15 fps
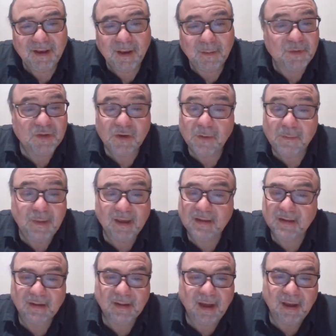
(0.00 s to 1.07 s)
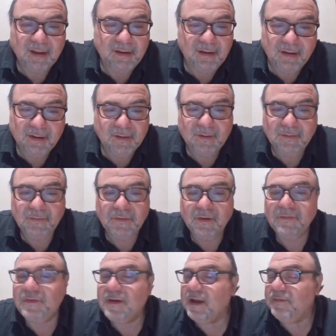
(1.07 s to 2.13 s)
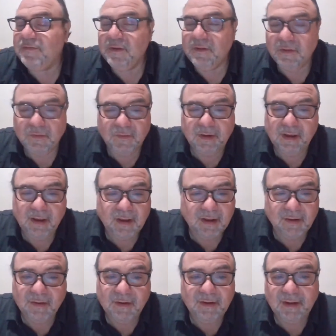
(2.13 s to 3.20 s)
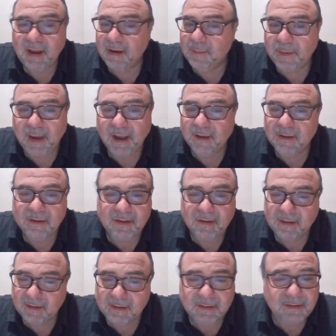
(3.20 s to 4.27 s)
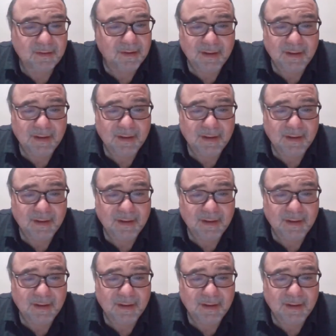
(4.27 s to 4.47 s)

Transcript: I'm Sir Mix-a-Lot, you know, if you're 5'3", 110 pounds, just